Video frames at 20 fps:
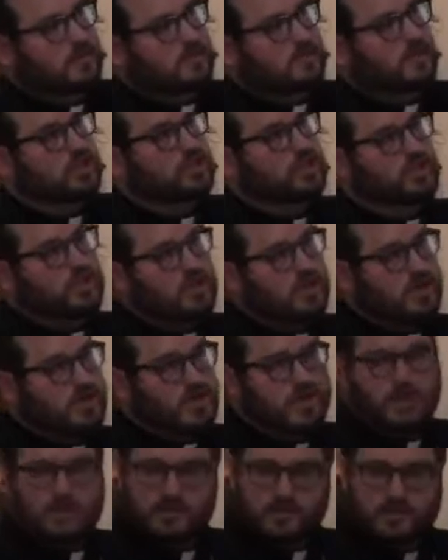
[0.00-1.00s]
the
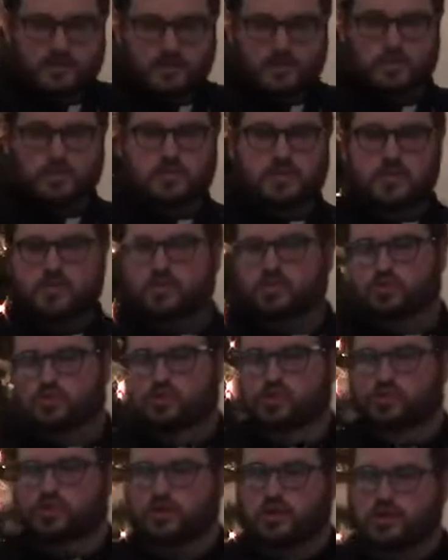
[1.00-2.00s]
journey, the spiritual
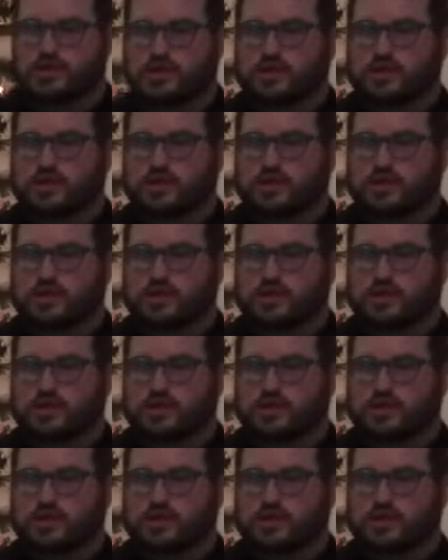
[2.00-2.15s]
journey